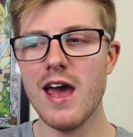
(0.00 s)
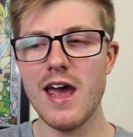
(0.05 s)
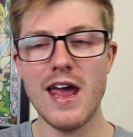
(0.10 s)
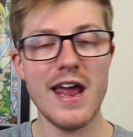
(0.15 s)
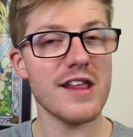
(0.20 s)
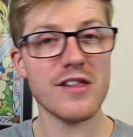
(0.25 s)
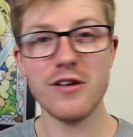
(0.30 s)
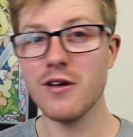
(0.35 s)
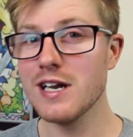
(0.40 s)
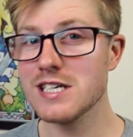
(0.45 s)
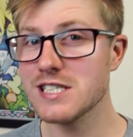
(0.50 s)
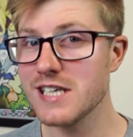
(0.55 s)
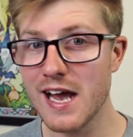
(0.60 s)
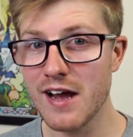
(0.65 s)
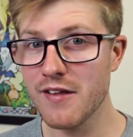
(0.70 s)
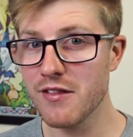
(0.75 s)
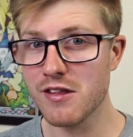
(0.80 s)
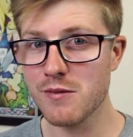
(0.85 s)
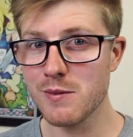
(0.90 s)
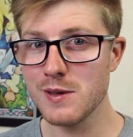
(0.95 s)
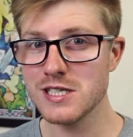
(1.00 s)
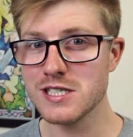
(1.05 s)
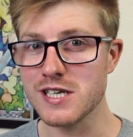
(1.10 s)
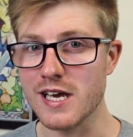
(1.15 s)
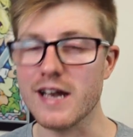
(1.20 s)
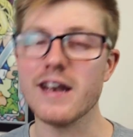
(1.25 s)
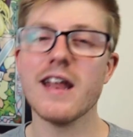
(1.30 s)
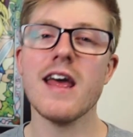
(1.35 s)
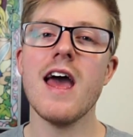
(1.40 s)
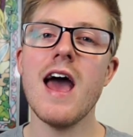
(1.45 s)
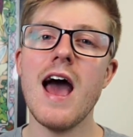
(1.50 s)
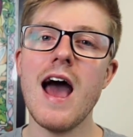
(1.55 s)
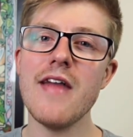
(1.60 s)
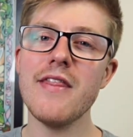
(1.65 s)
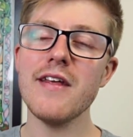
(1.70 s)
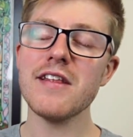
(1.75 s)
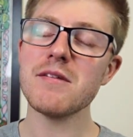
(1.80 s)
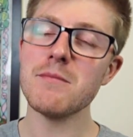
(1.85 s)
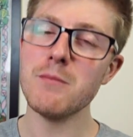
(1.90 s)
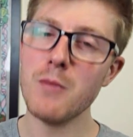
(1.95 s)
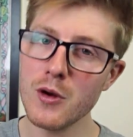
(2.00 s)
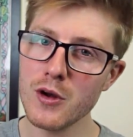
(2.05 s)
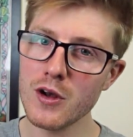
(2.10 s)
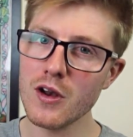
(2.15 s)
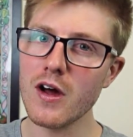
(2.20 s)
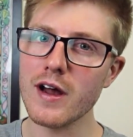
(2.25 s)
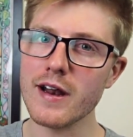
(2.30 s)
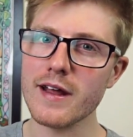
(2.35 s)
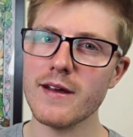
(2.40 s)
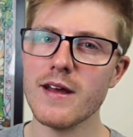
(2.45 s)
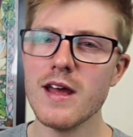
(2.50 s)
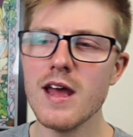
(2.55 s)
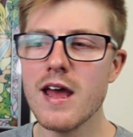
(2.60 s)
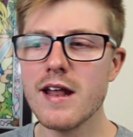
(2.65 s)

it's not actually out on the Switch yet, and that's Moonlighter.